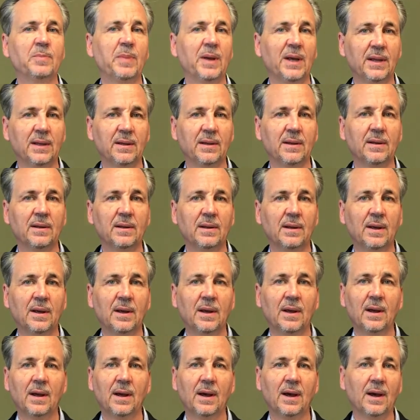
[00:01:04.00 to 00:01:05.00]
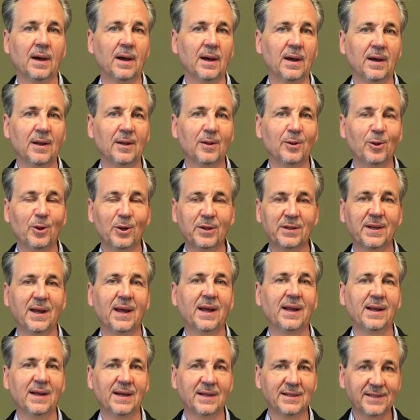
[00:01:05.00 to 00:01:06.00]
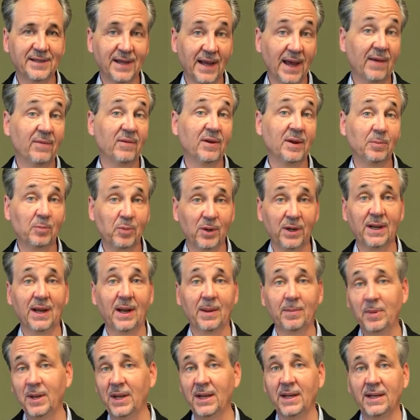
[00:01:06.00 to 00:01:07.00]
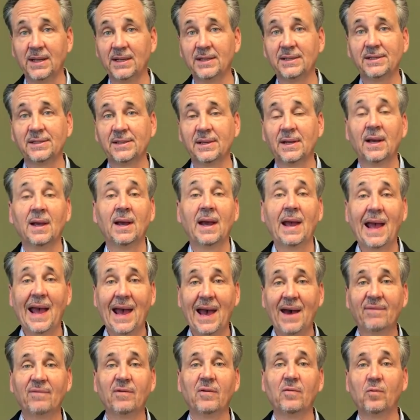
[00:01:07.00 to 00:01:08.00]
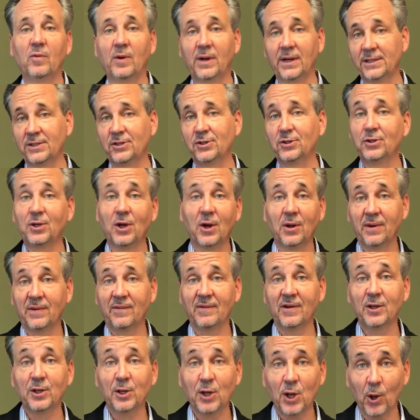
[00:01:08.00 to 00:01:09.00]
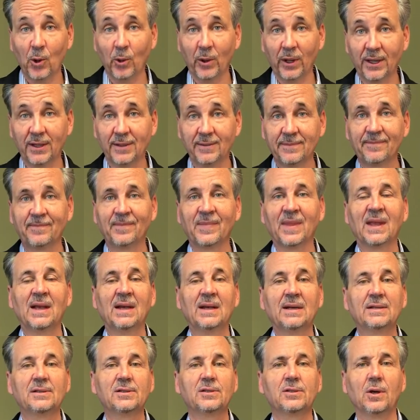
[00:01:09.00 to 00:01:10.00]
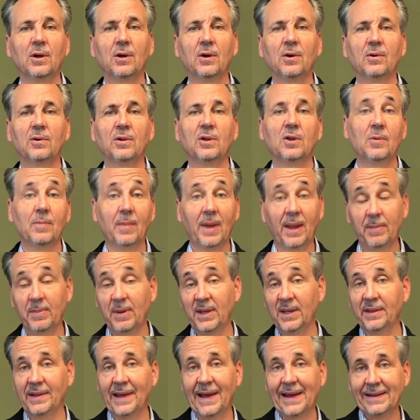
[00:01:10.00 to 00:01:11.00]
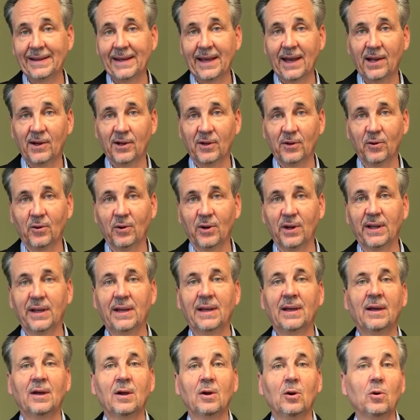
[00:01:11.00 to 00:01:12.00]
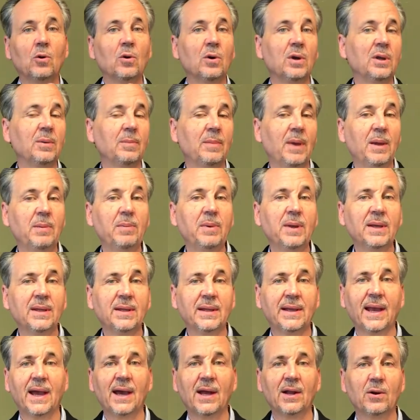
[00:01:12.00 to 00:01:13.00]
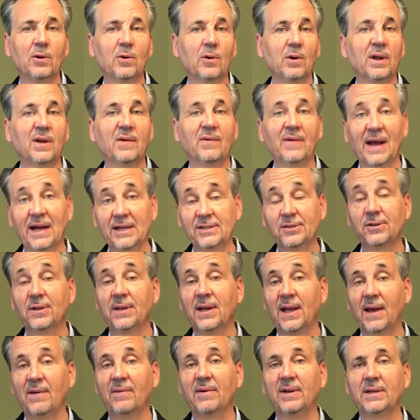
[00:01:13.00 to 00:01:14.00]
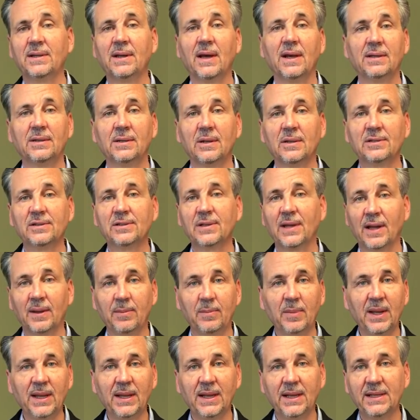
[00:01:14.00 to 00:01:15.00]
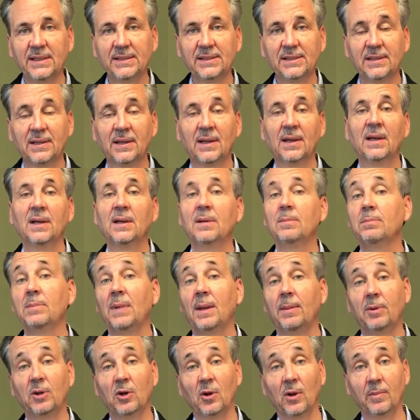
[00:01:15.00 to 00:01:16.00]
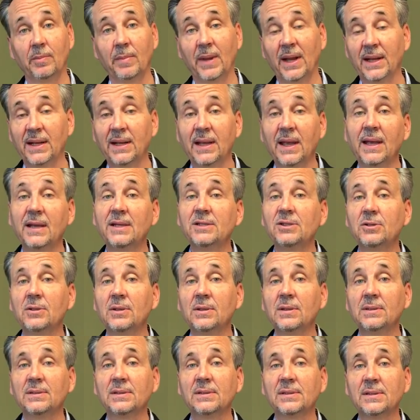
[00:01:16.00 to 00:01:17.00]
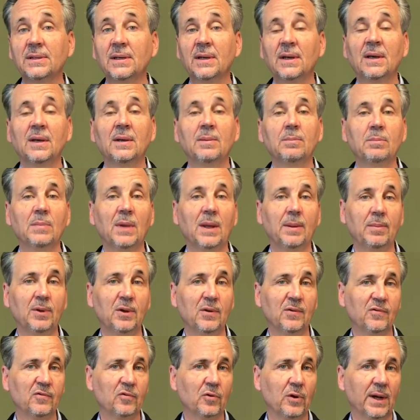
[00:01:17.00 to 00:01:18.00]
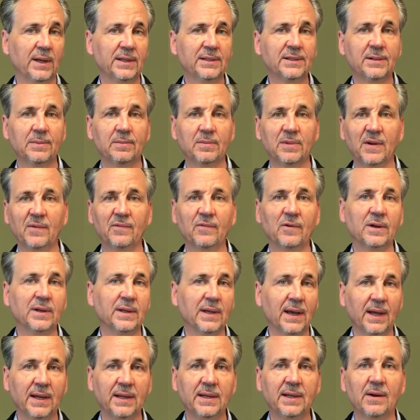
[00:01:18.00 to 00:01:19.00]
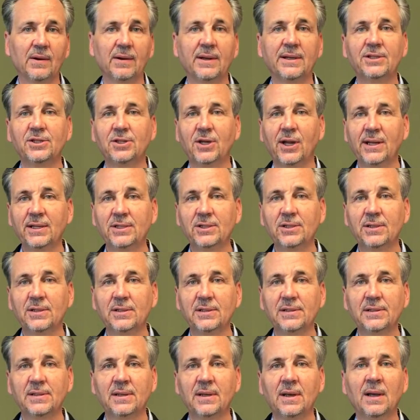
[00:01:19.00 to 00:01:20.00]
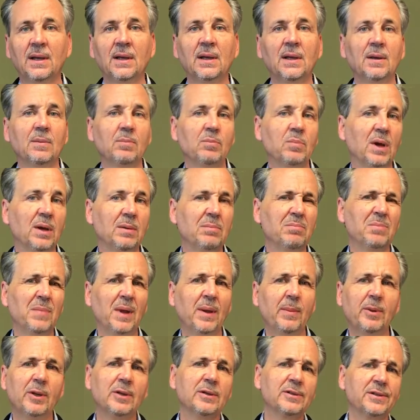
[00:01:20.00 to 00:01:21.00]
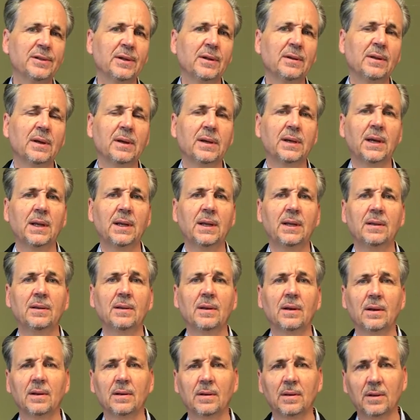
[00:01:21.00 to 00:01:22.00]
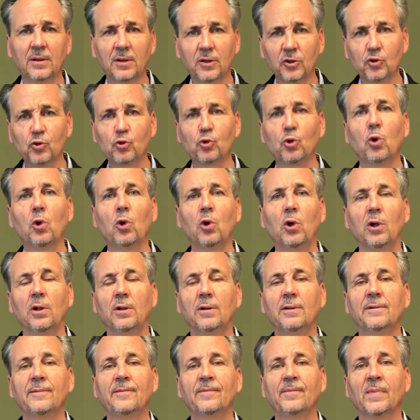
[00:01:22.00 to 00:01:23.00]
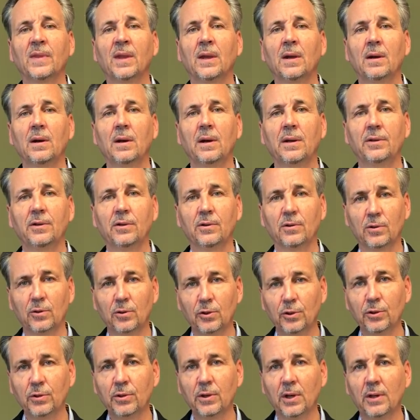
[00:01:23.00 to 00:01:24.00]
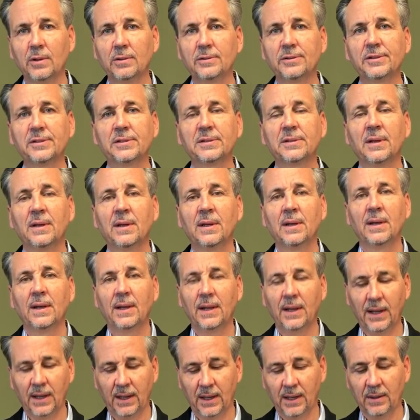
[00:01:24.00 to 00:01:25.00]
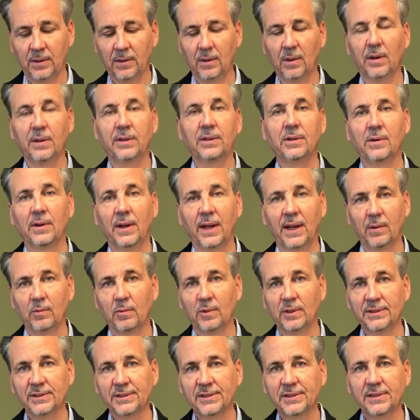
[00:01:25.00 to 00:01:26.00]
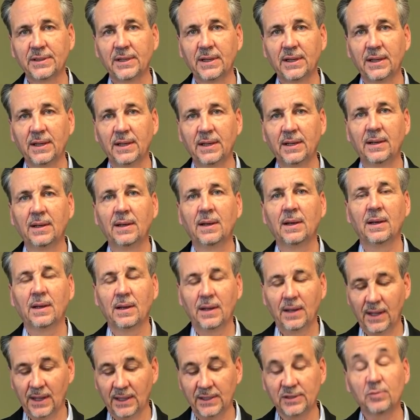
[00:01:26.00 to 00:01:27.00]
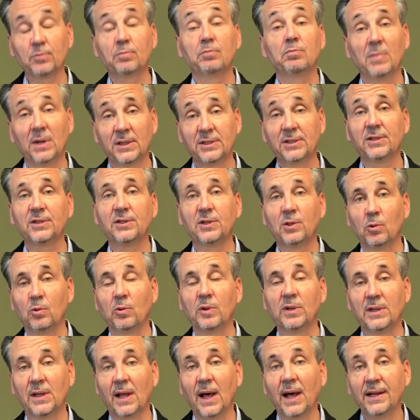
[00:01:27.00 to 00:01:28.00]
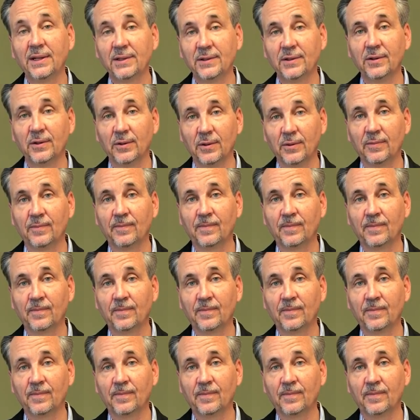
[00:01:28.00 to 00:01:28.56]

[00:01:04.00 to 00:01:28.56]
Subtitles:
been looked at as having prediabetes, half of which don't even know it. So you may be in that category. Or you may be in the category of actually having diagnosed diabetes, maybe you're on medications, maybe you've tried some different dietary changes, but maybe you're still not getting the control on your glucose and on your A1C as much as you would like to.